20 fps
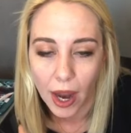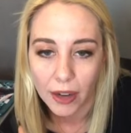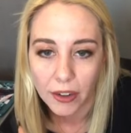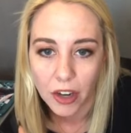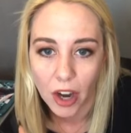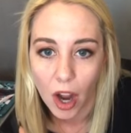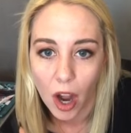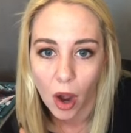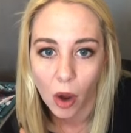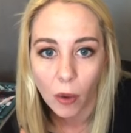
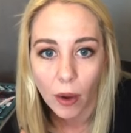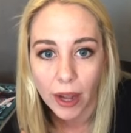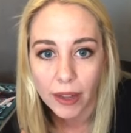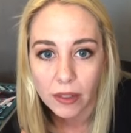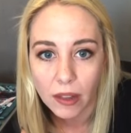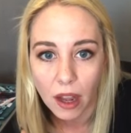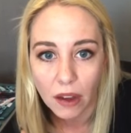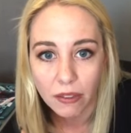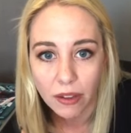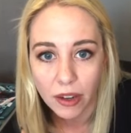I know.
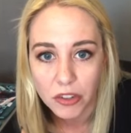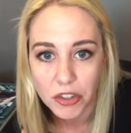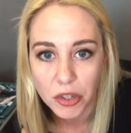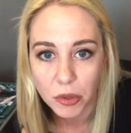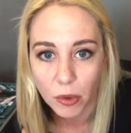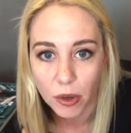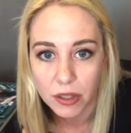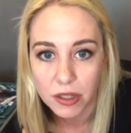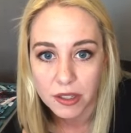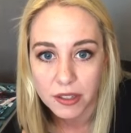I love how
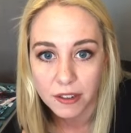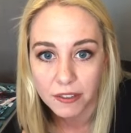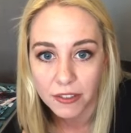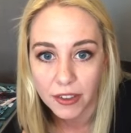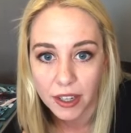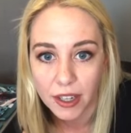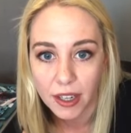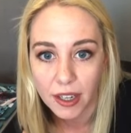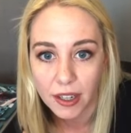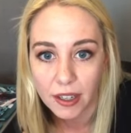she wants to
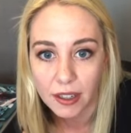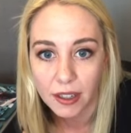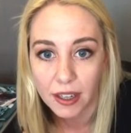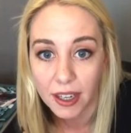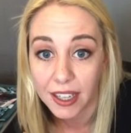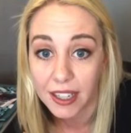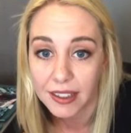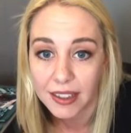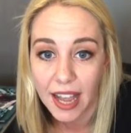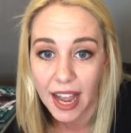fit
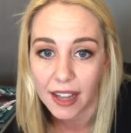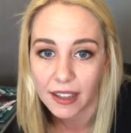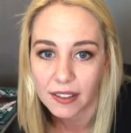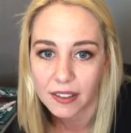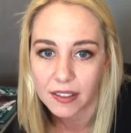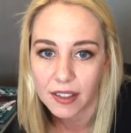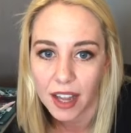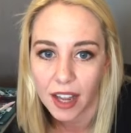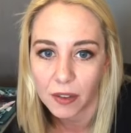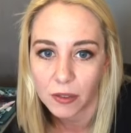in. It
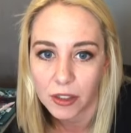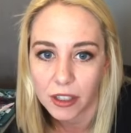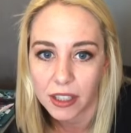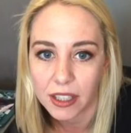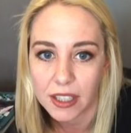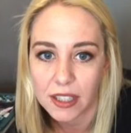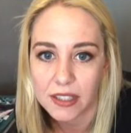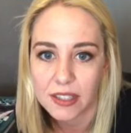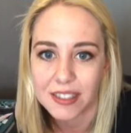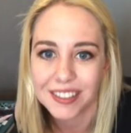that that
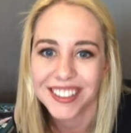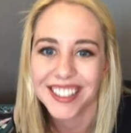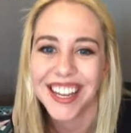really is.